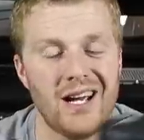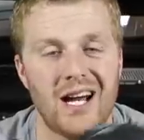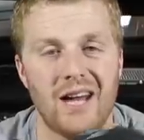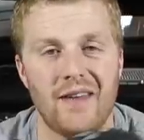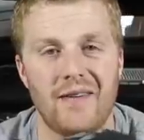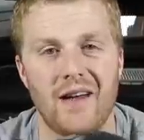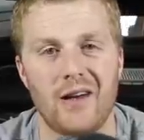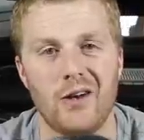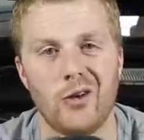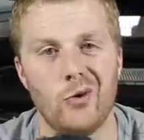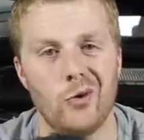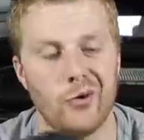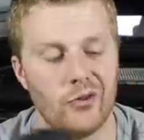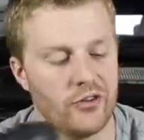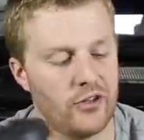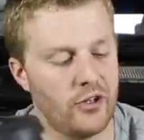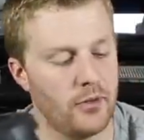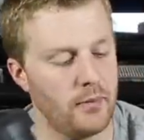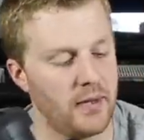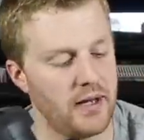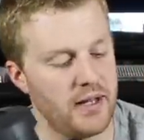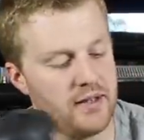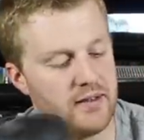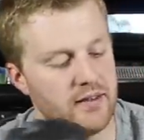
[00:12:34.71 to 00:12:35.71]
And that
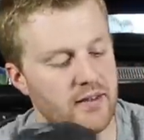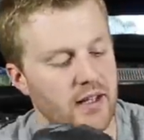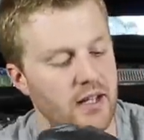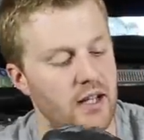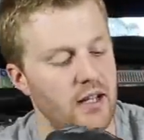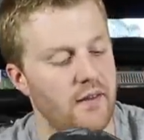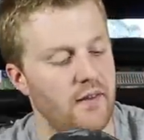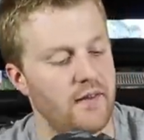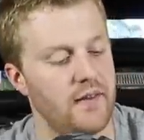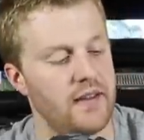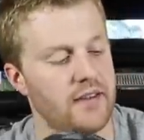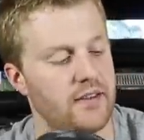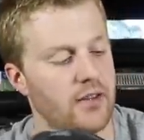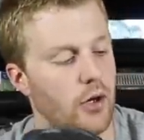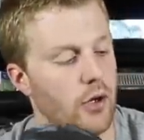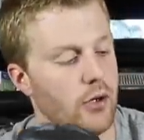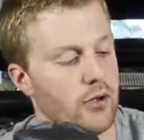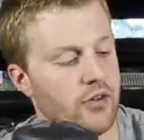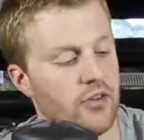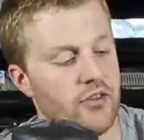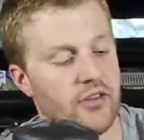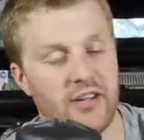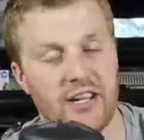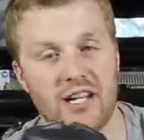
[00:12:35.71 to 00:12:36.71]
also means that these
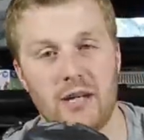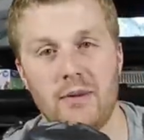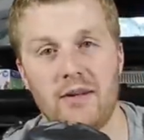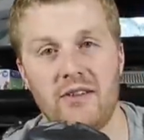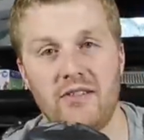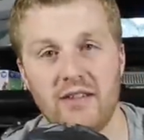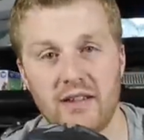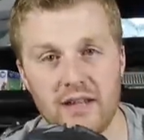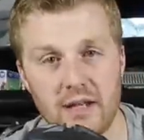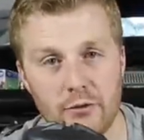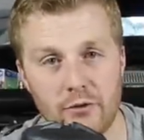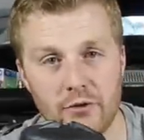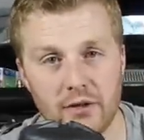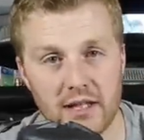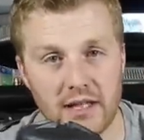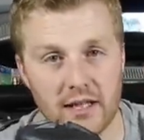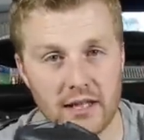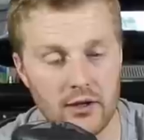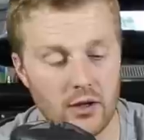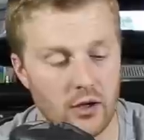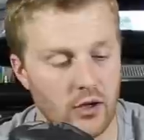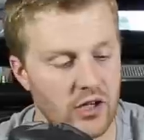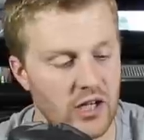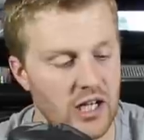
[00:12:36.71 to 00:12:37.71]
hoses are going to be
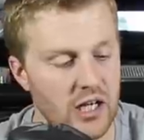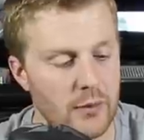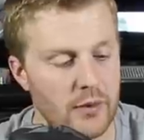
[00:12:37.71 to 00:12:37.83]
significantly longer.